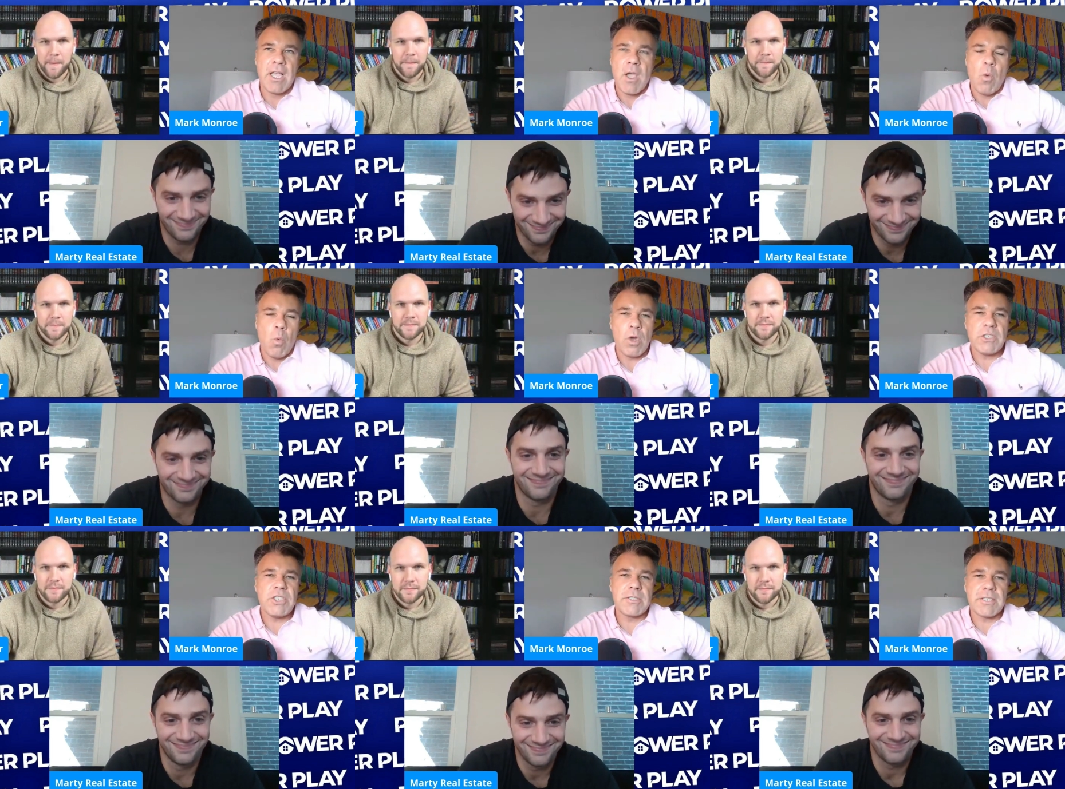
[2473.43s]
Speaker 1: Once
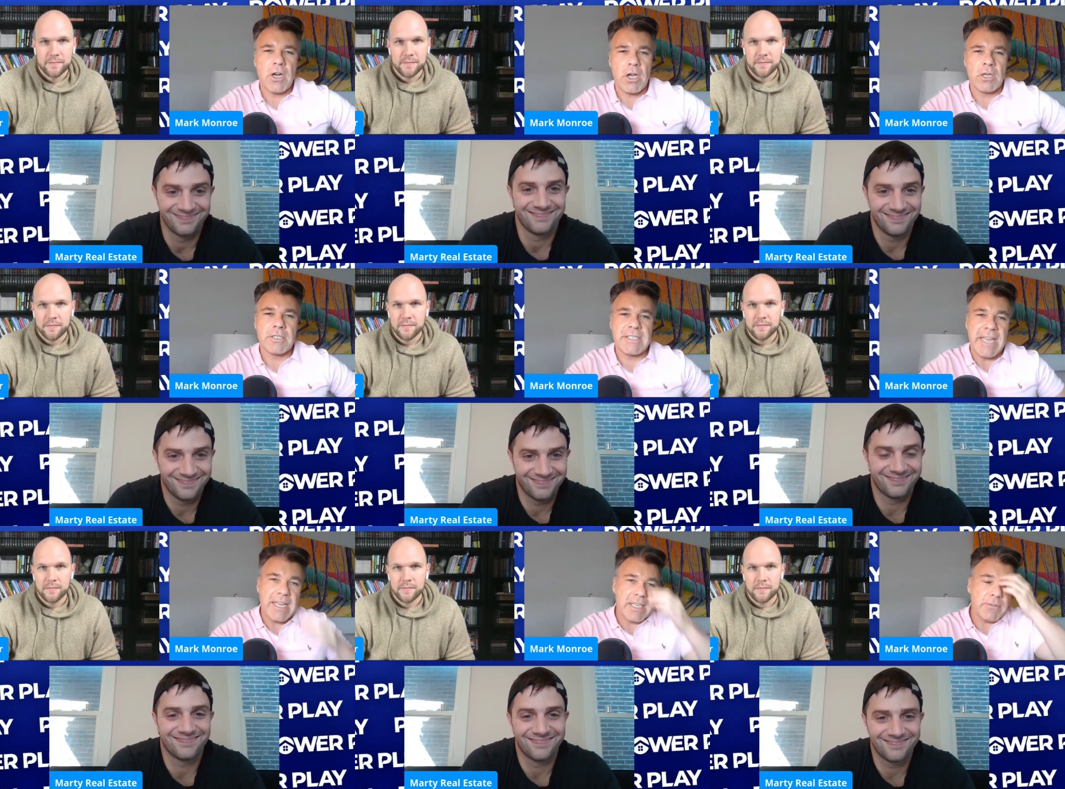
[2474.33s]
you start
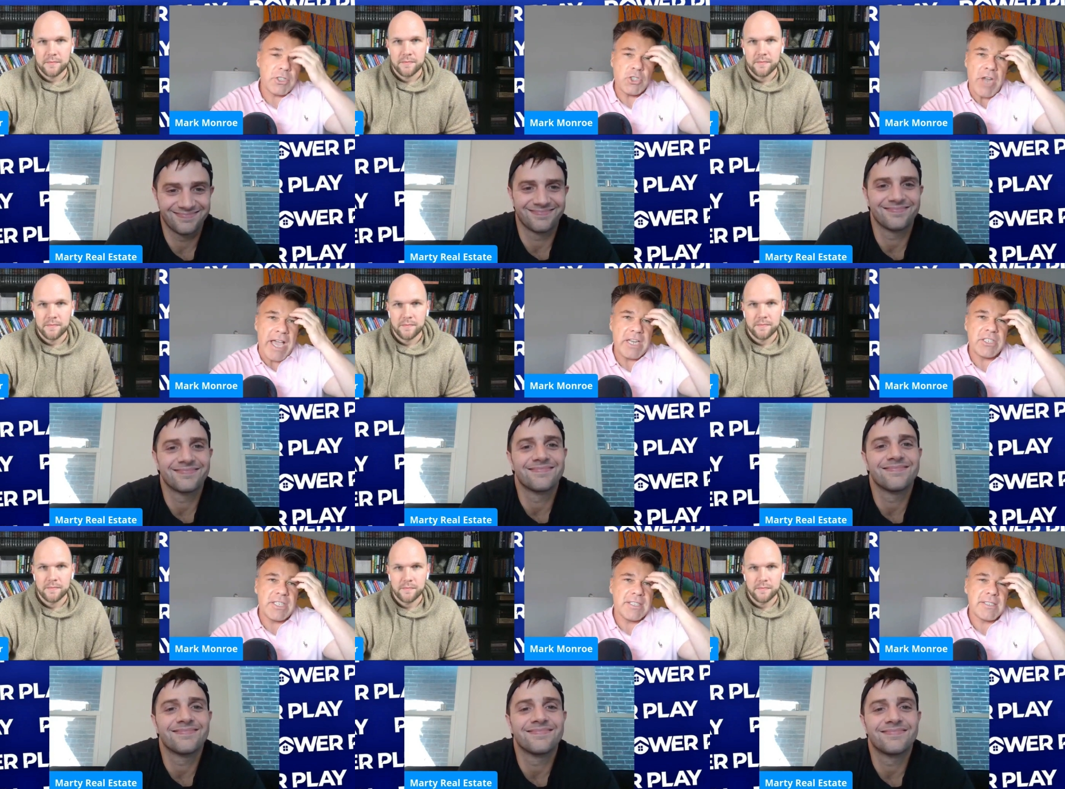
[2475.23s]
understanding different
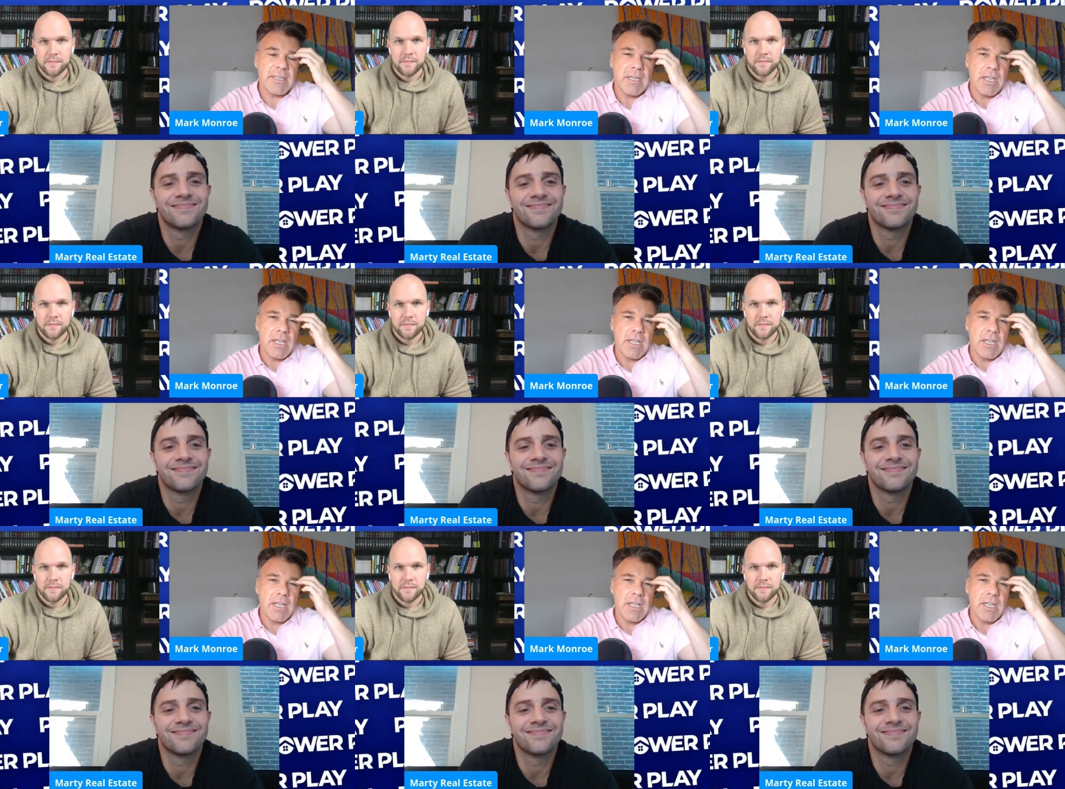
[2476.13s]
strategies,